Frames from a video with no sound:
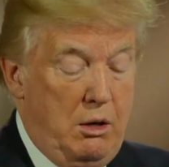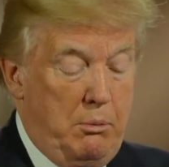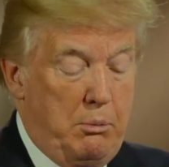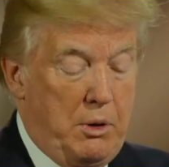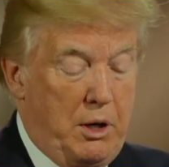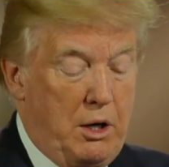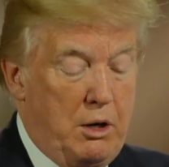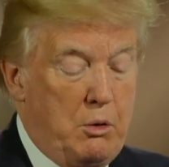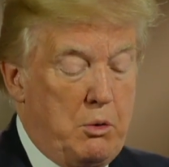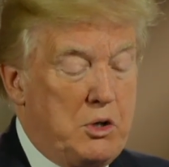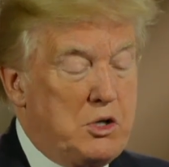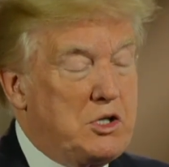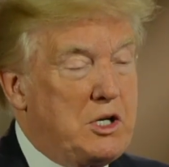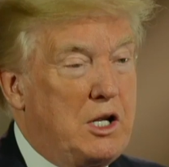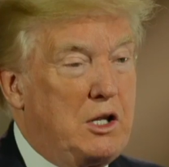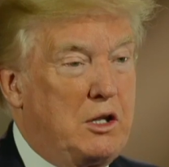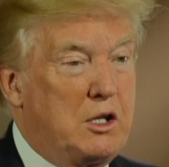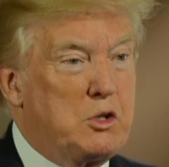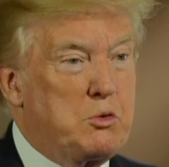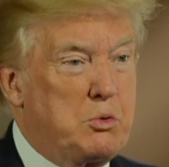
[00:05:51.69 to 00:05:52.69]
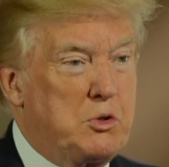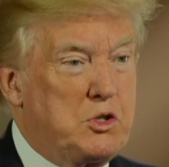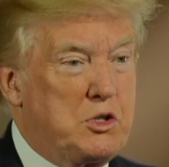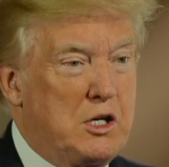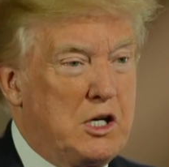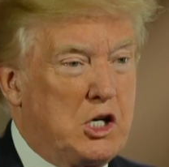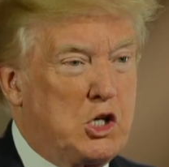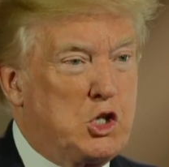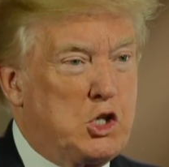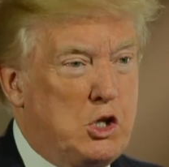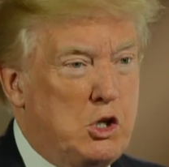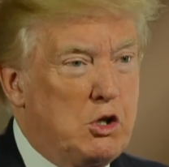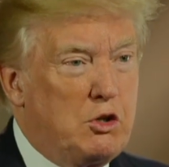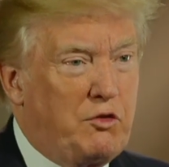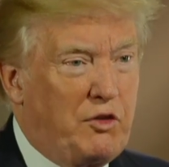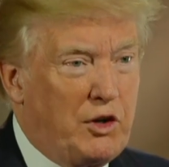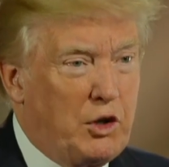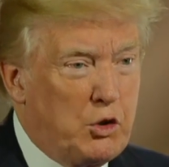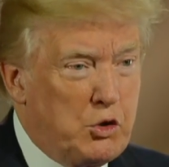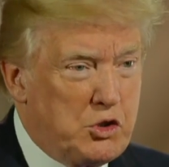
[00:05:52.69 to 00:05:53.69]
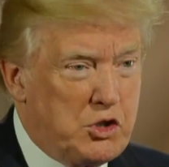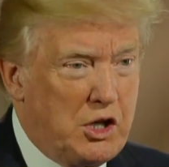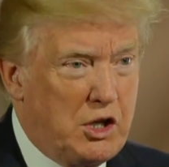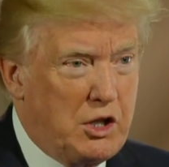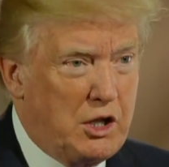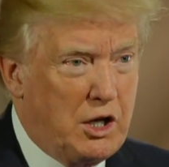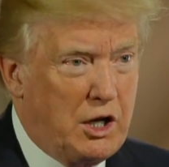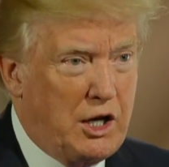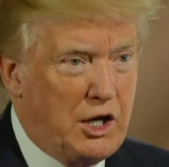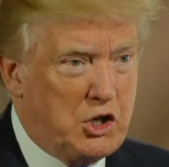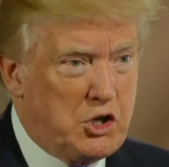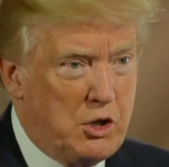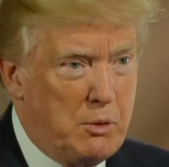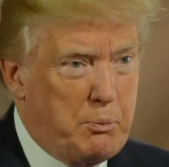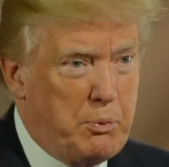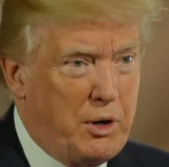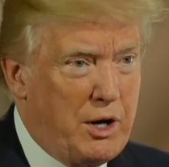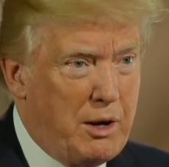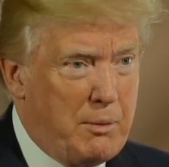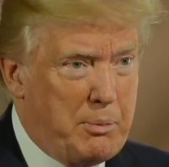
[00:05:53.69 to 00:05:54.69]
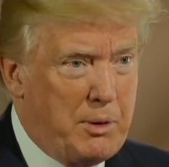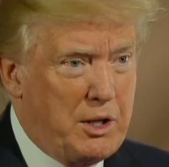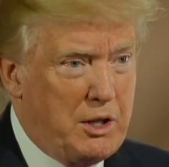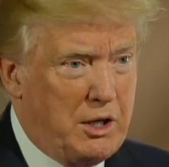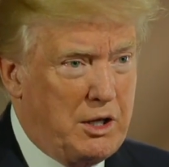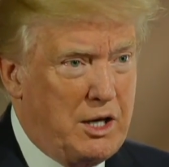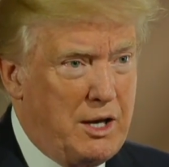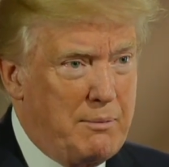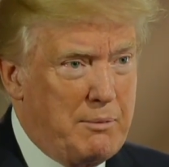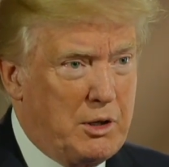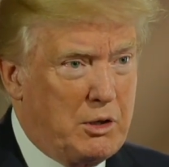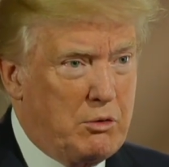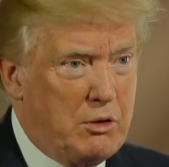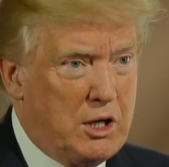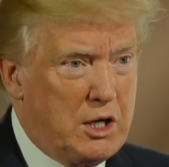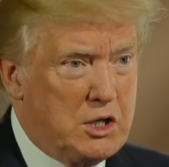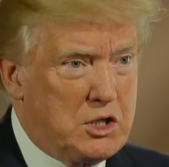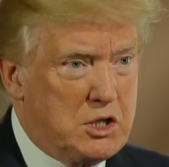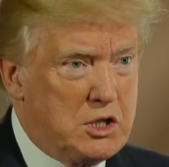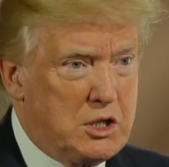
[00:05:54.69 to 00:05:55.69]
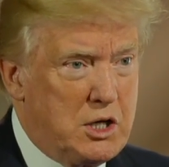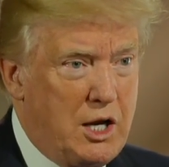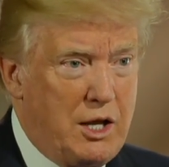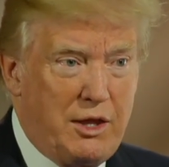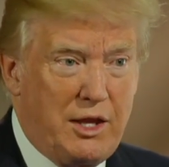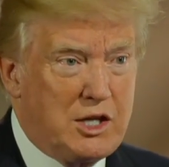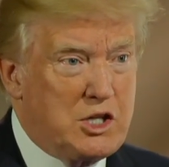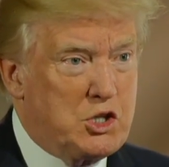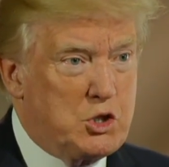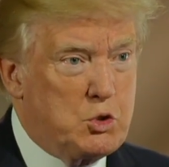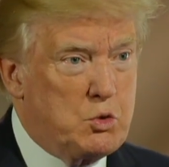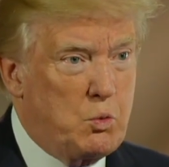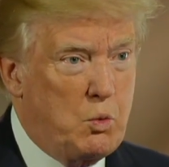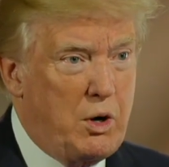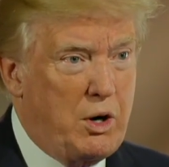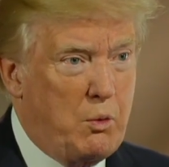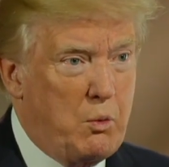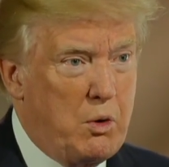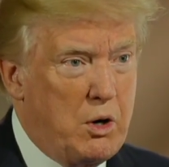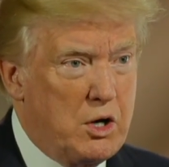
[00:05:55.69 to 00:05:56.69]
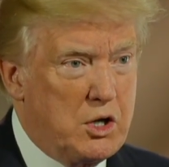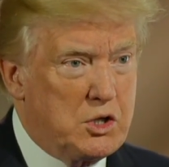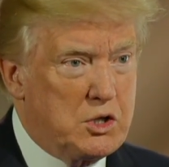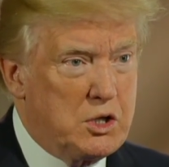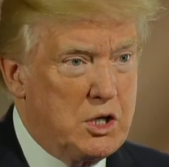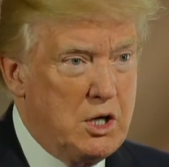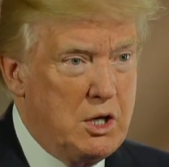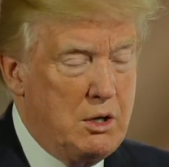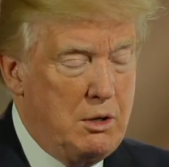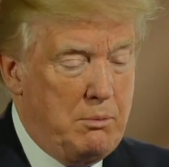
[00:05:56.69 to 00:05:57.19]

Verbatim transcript: But I always said this was an excuse for losing the election put out by the Democrats, and that's what it was.